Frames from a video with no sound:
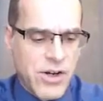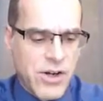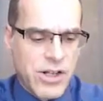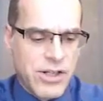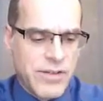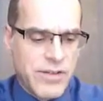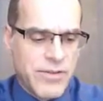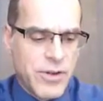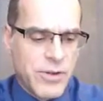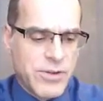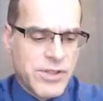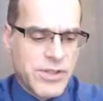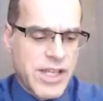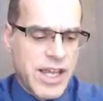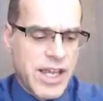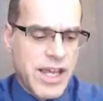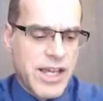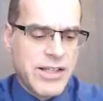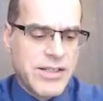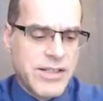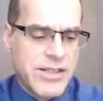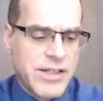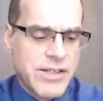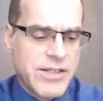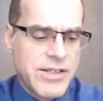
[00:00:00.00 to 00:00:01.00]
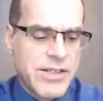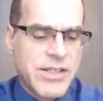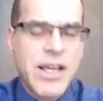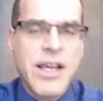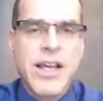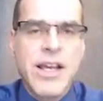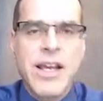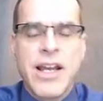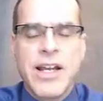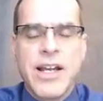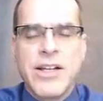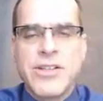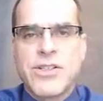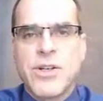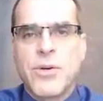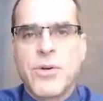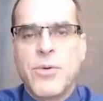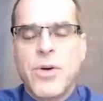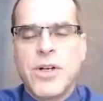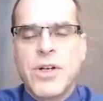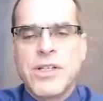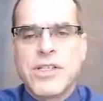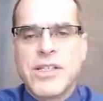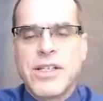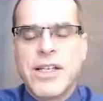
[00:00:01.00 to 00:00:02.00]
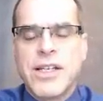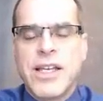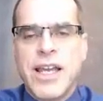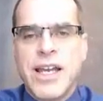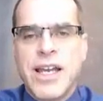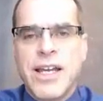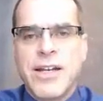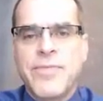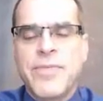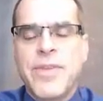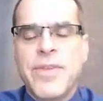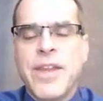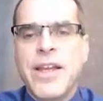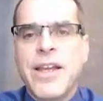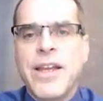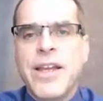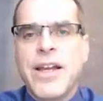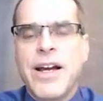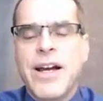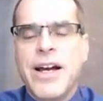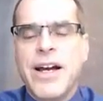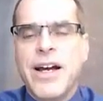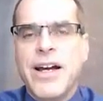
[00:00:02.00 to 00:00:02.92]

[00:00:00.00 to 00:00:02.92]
all of those cases. And so once again,